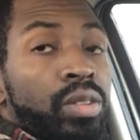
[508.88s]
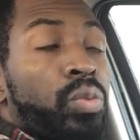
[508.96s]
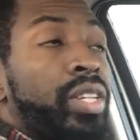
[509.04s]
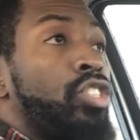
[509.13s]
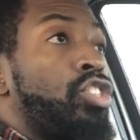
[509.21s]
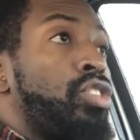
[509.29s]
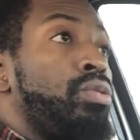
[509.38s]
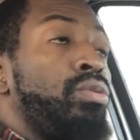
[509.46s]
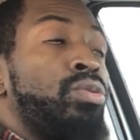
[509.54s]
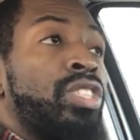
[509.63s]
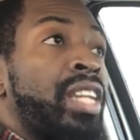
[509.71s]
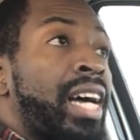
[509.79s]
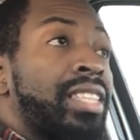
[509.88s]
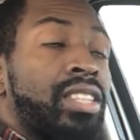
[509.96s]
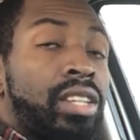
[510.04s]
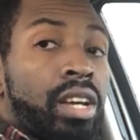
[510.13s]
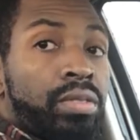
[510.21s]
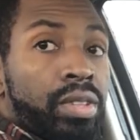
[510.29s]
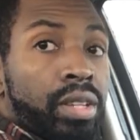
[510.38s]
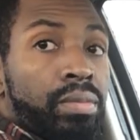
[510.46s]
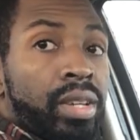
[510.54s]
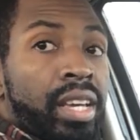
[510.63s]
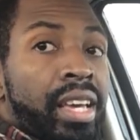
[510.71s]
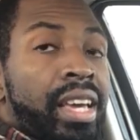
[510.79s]
We choose not to love him.
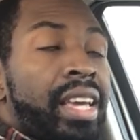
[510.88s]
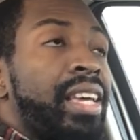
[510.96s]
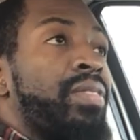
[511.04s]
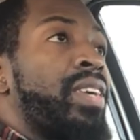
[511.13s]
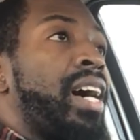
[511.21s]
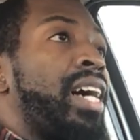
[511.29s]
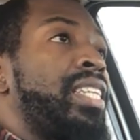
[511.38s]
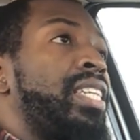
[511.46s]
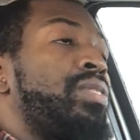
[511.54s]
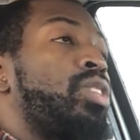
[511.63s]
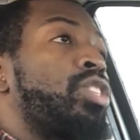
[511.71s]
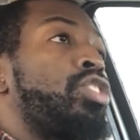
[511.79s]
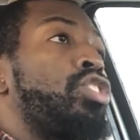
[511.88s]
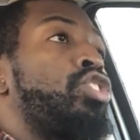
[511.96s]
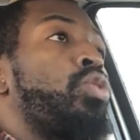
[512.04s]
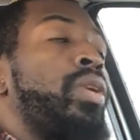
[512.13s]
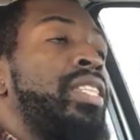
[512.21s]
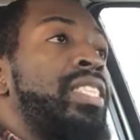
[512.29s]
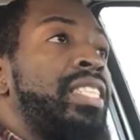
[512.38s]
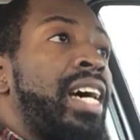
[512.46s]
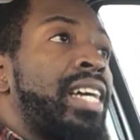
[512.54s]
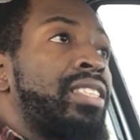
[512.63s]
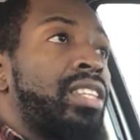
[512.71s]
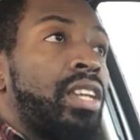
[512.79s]
If God gives us a choice
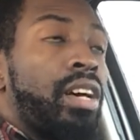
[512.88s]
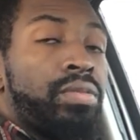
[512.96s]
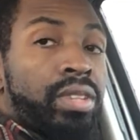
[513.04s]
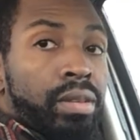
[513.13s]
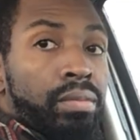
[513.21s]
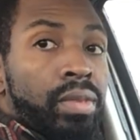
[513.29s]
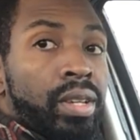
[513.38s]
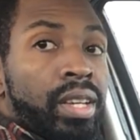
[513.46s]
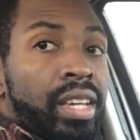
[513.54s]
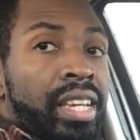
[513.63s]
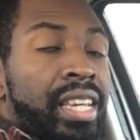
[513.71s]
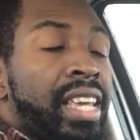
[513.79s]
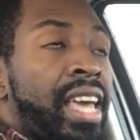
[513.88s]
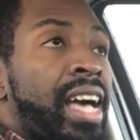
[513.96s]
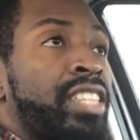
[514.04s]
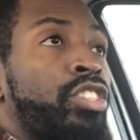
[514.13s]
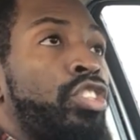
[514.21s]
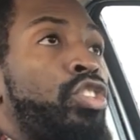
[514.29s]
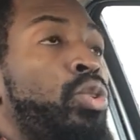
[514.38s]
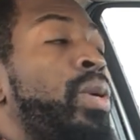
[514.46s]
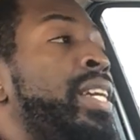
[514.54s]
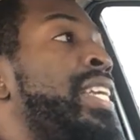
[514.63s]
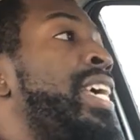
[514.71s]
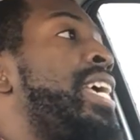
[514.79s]
not to love him, he has to do
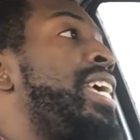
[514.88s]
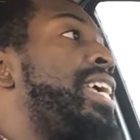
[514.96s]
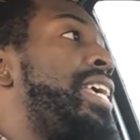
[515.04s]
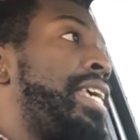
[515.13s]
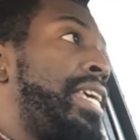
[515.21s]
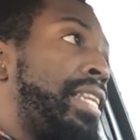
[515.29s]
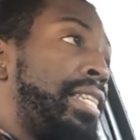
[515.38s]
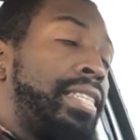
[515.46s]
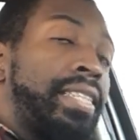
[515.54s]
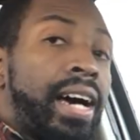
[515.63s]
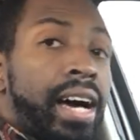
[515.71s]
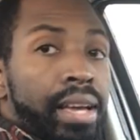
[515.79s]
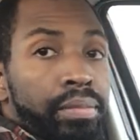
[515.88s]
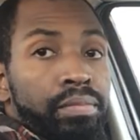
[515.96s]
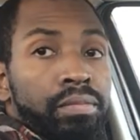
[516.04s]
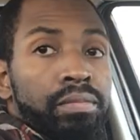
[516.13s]
it in time.